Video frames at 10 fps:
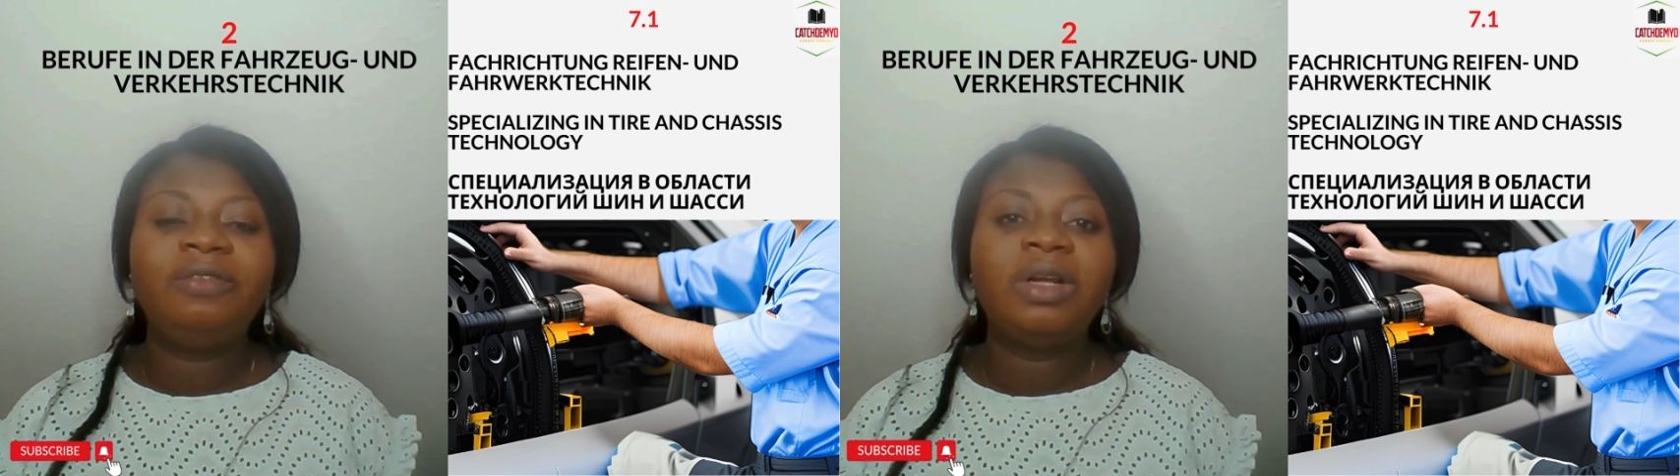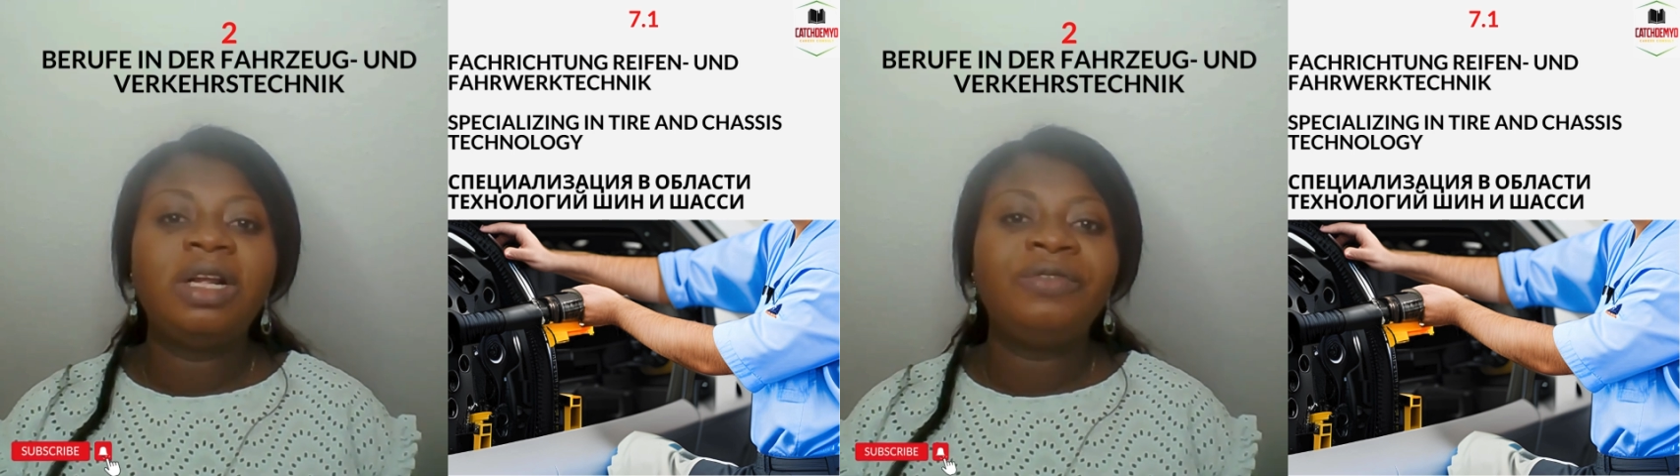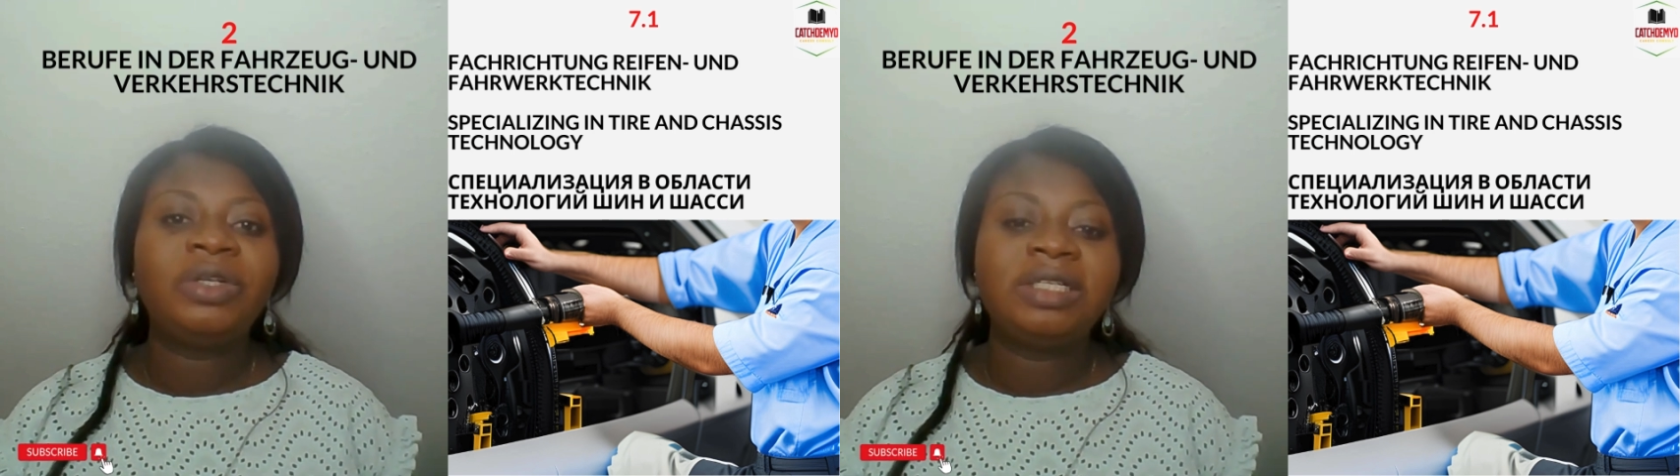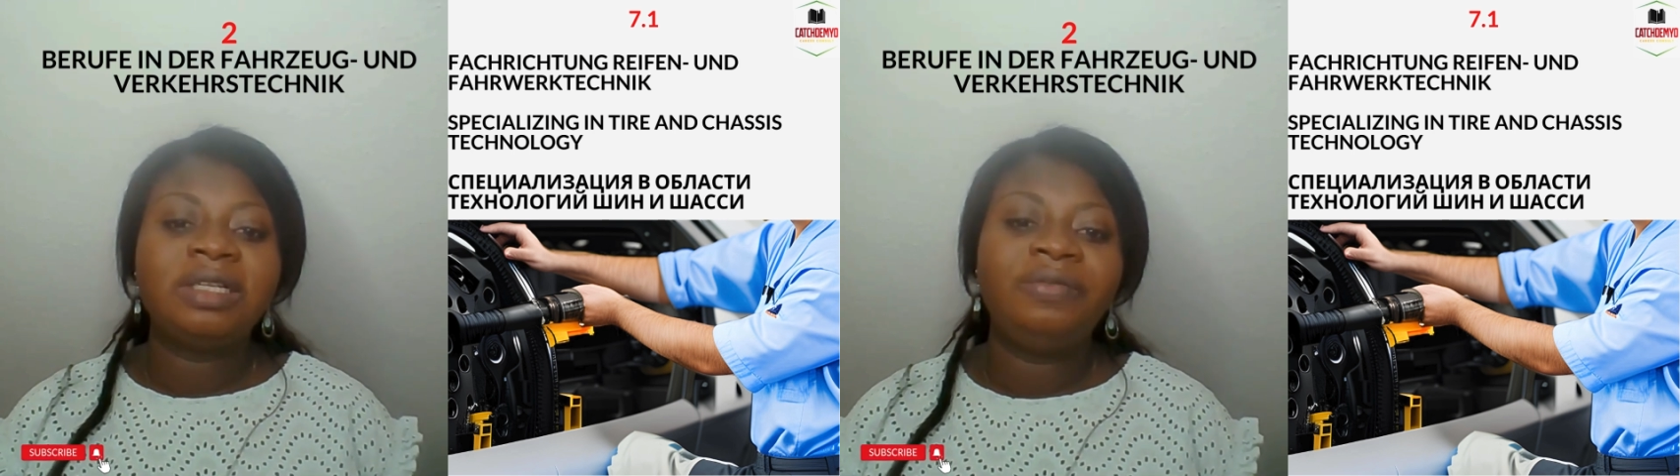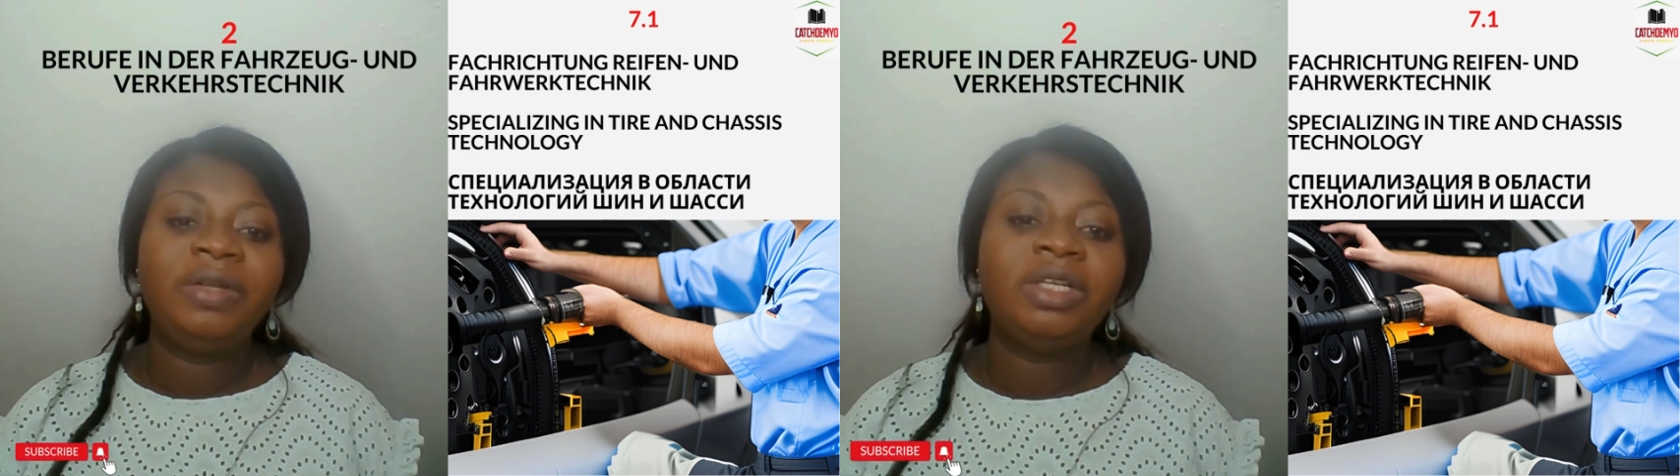If you have other
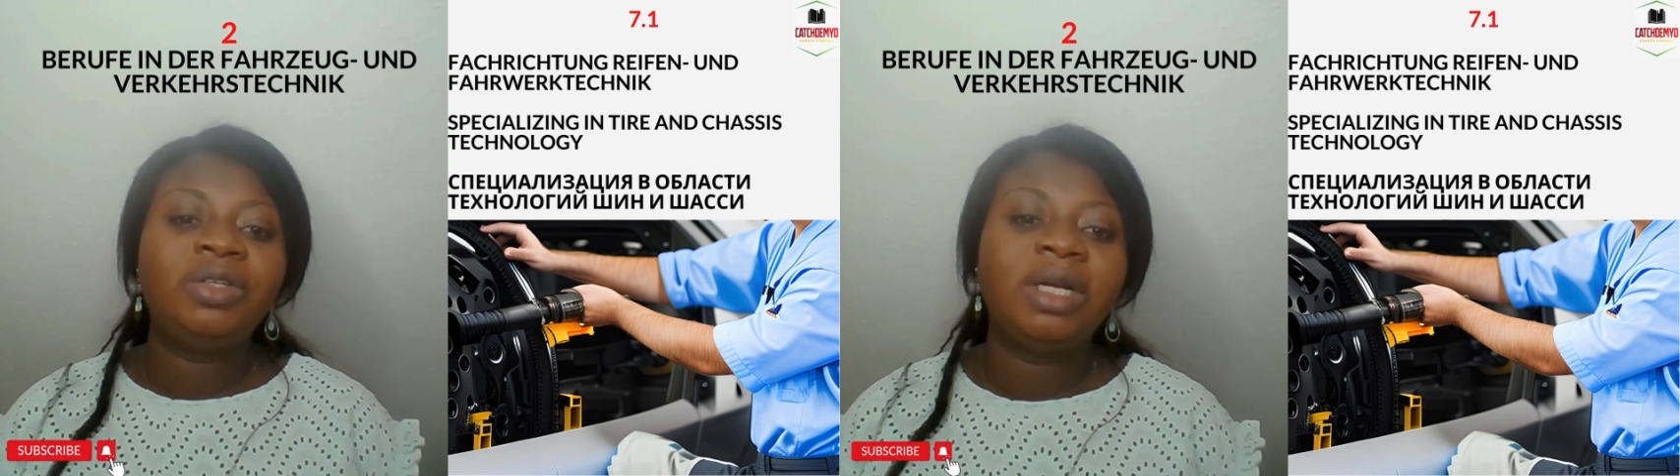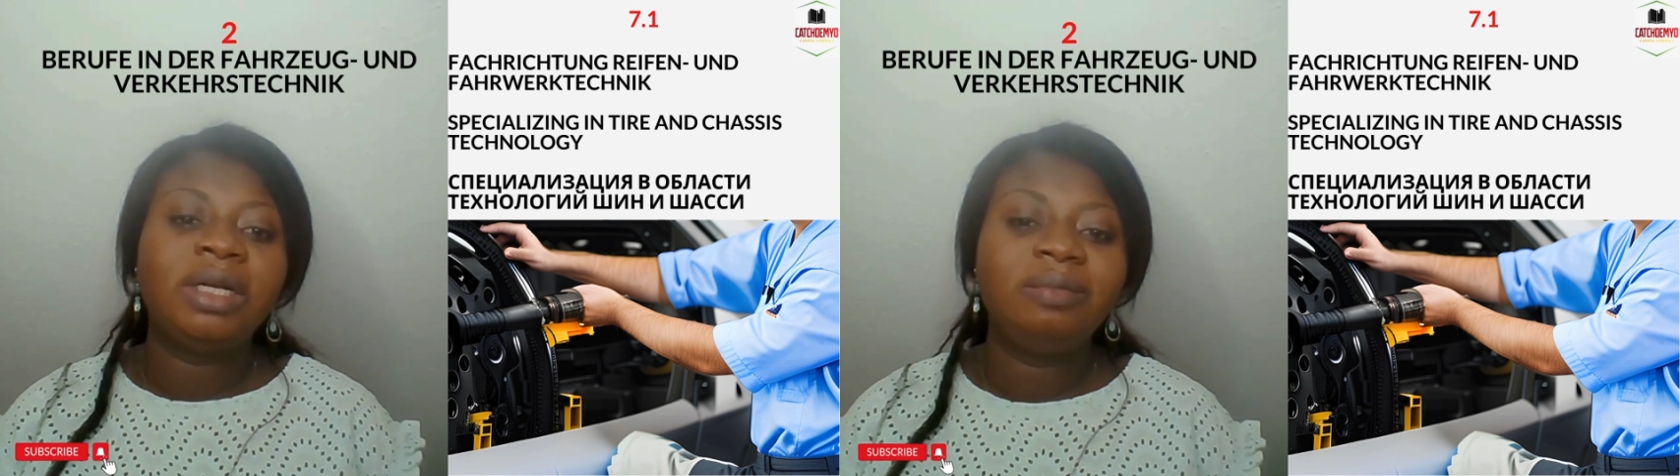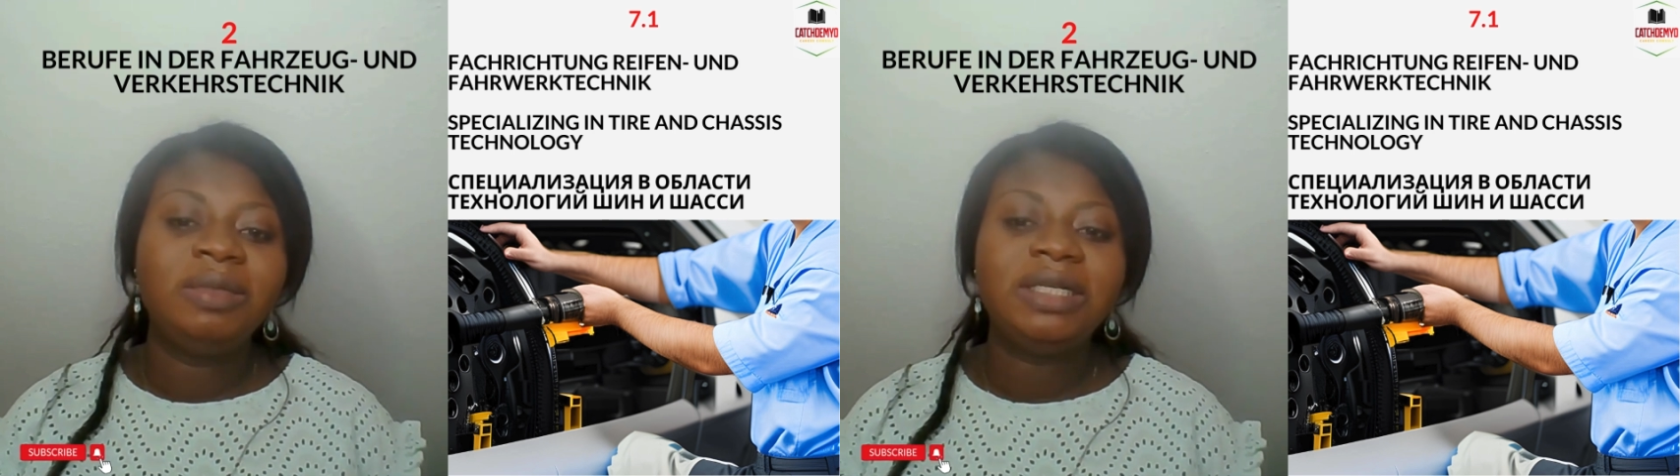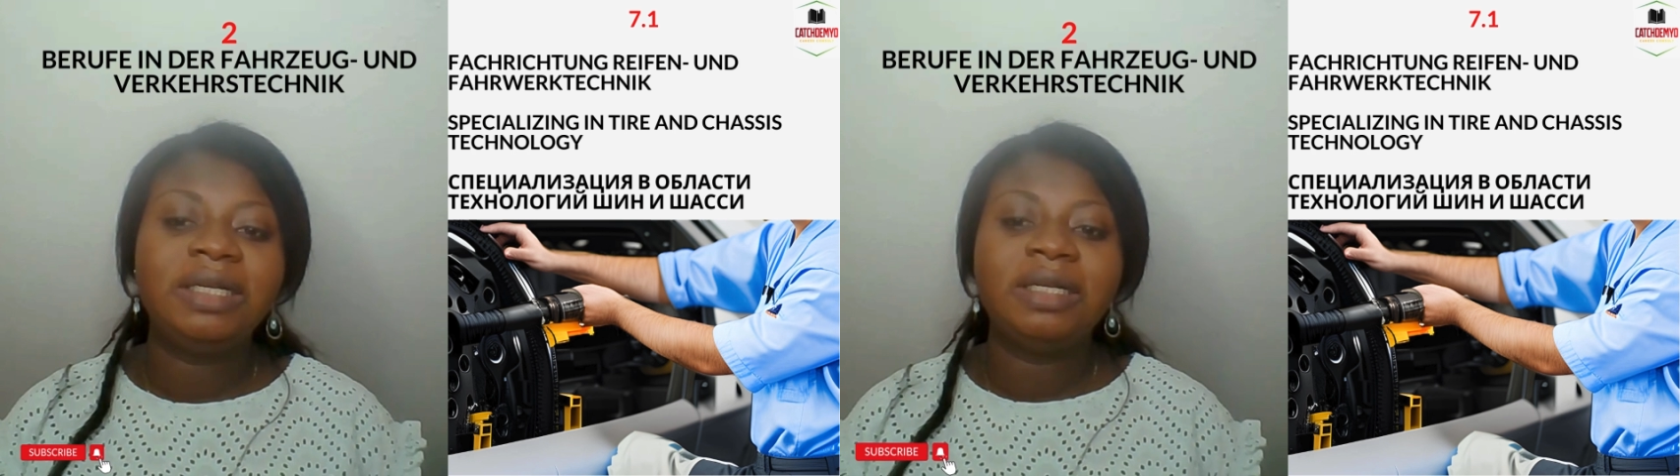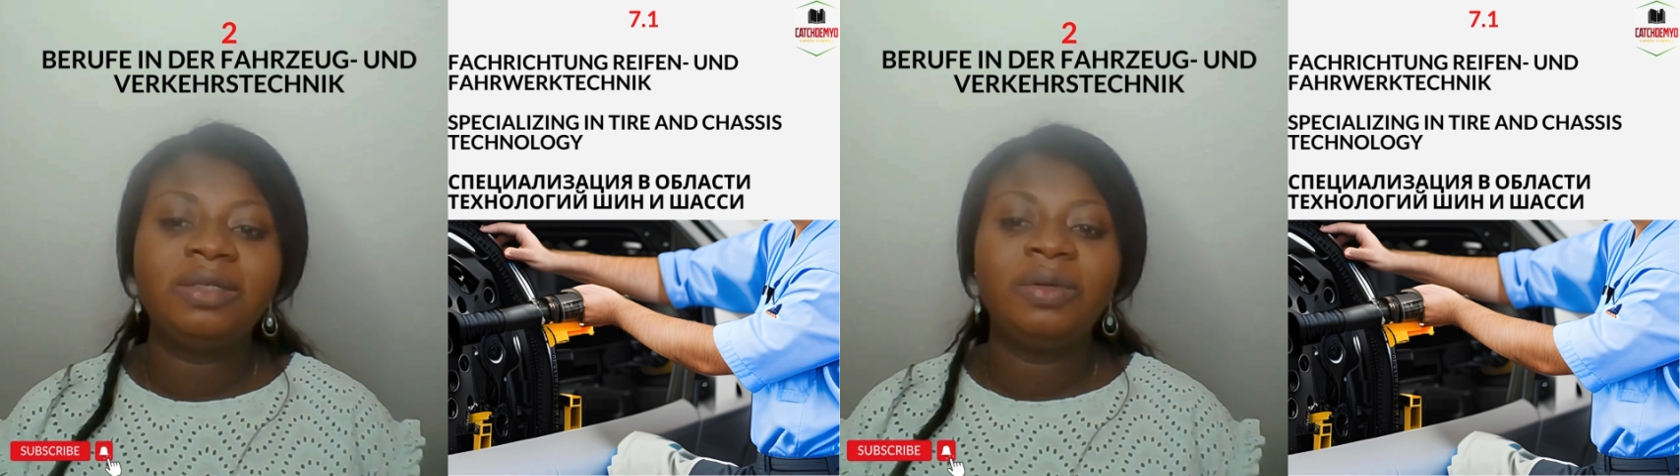certificates, you are
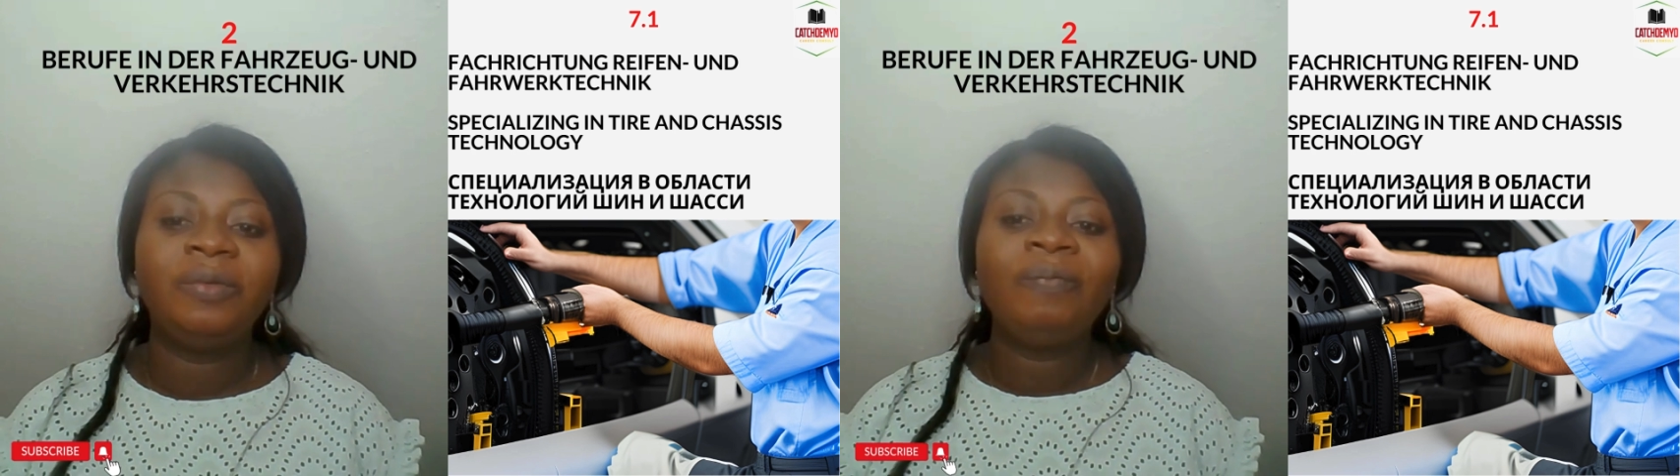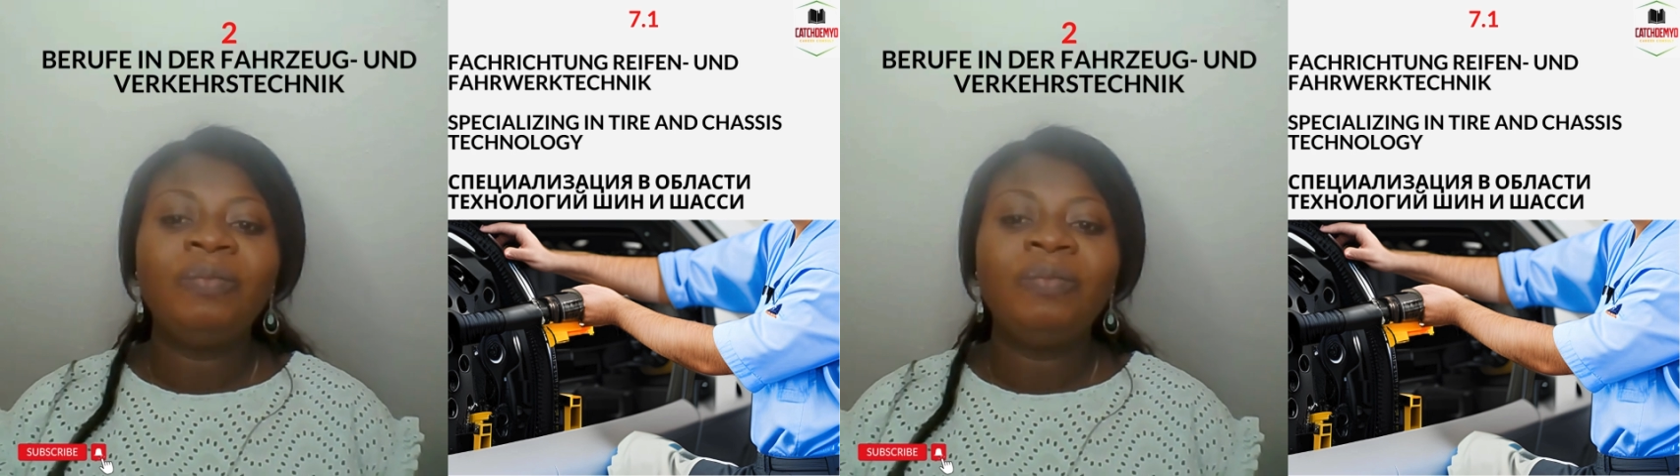admitted as well.